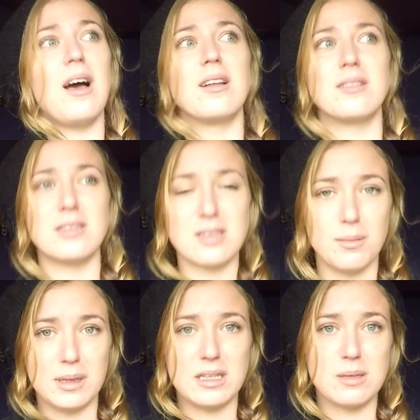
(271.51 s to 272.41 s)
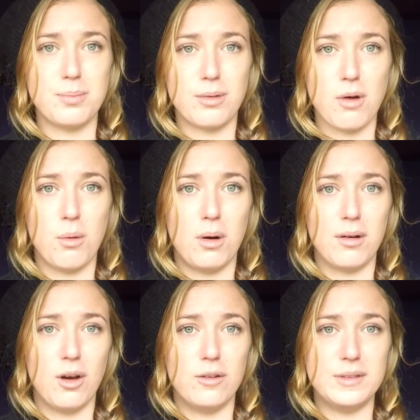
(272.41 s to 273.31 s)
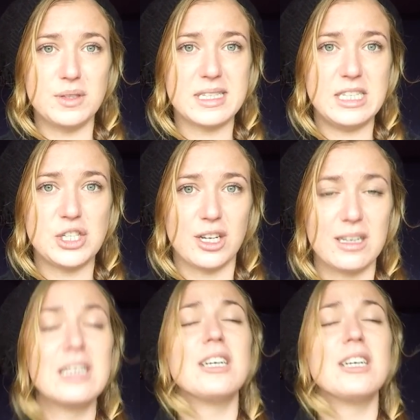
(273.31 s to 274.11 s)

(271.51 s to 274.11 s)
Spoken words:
and something to throw on over your t-shirt